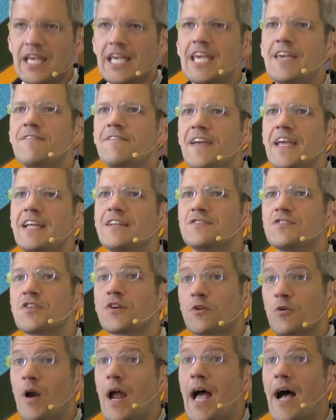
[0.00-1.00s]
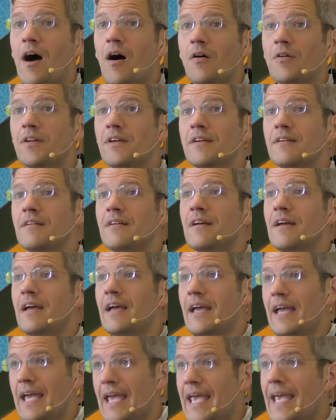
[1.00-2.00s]
He feeds the crowd.
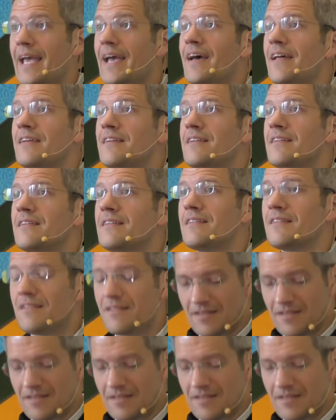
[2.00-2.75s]
And